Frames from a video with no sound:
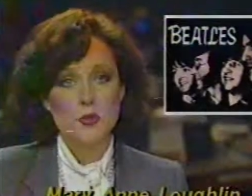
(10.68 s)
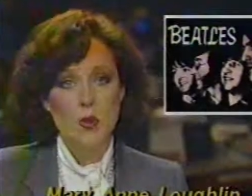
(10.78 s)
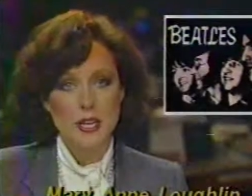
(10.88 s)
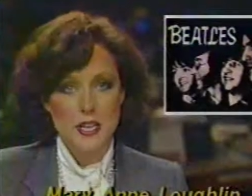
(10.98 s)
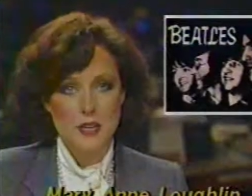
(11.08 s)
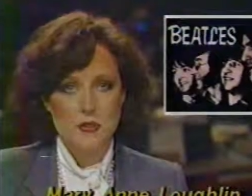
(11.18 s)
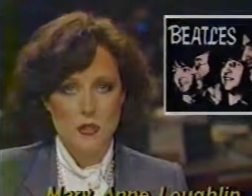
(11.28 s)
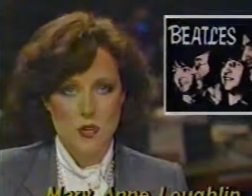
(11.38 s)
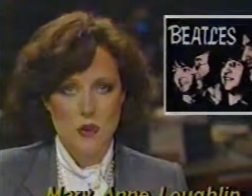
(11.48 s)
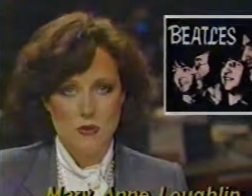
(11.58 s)
Well, 20
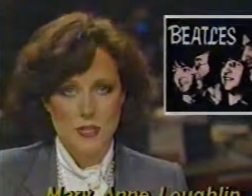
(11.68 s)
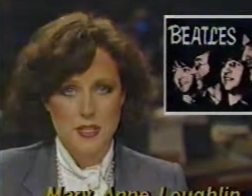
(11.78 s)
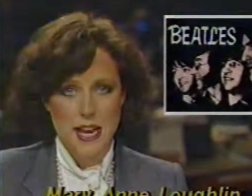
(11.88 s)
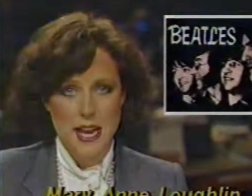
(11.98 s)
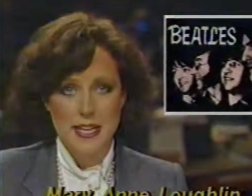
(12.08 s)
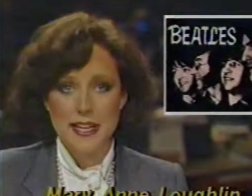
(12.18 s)
years ago today,